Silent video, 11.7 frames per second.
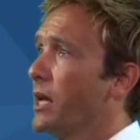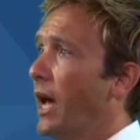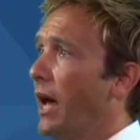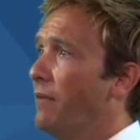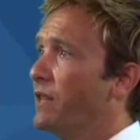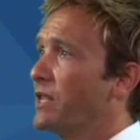
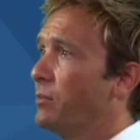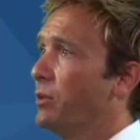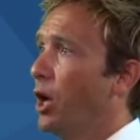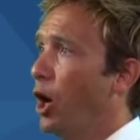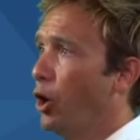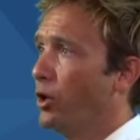and
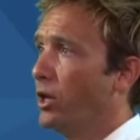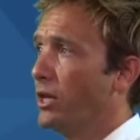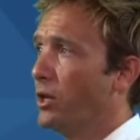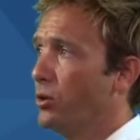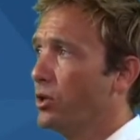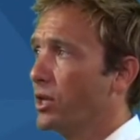visible only
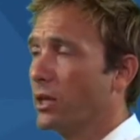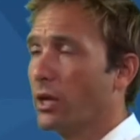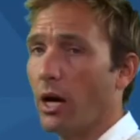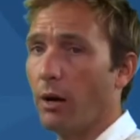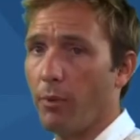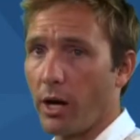using
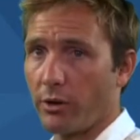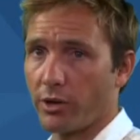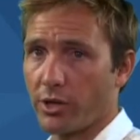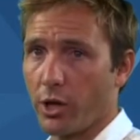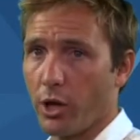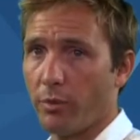a
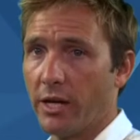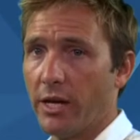microscope.